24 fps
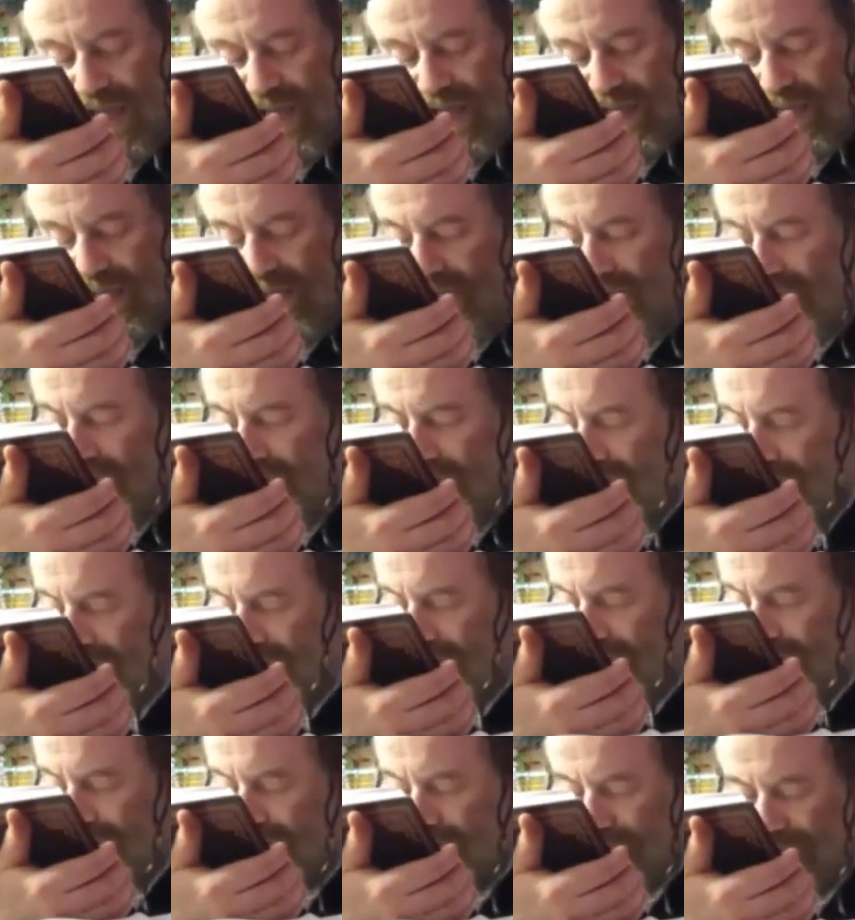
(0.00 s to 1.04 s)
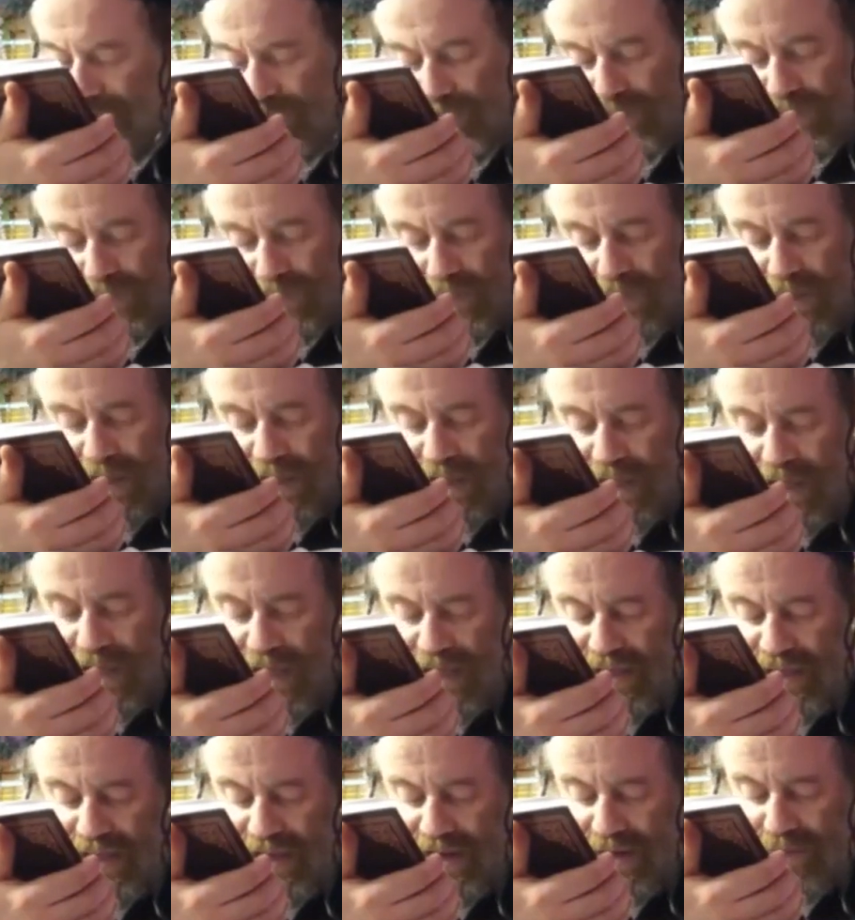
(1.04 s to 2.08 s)
And um,
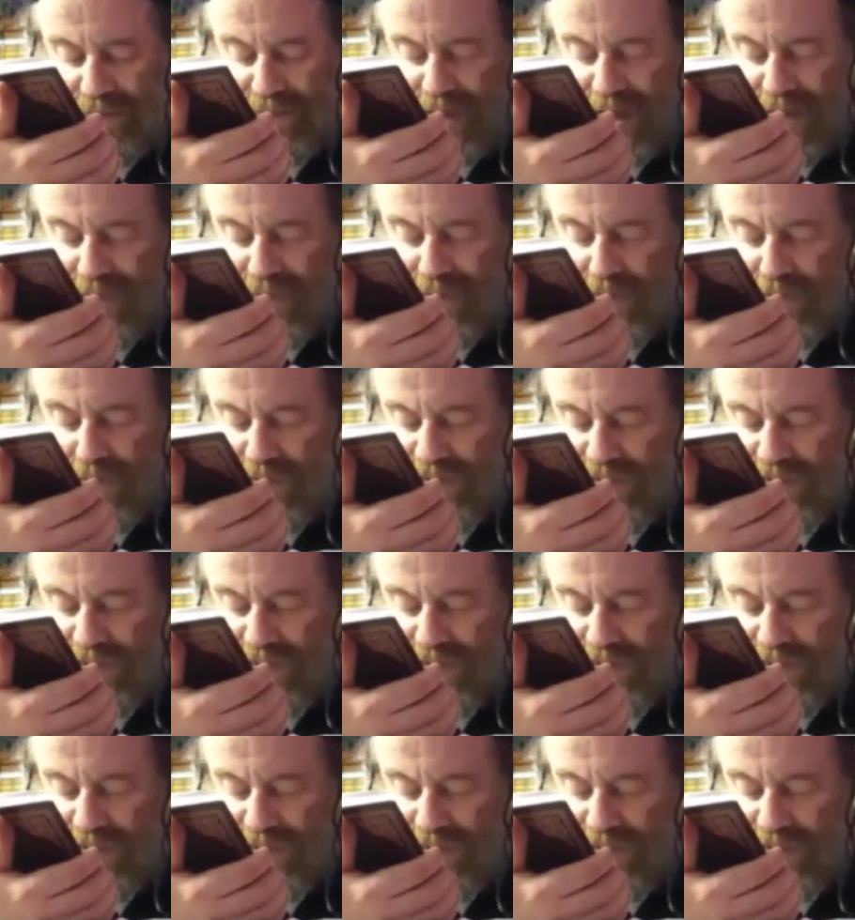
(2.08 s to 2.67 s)
and the Rambam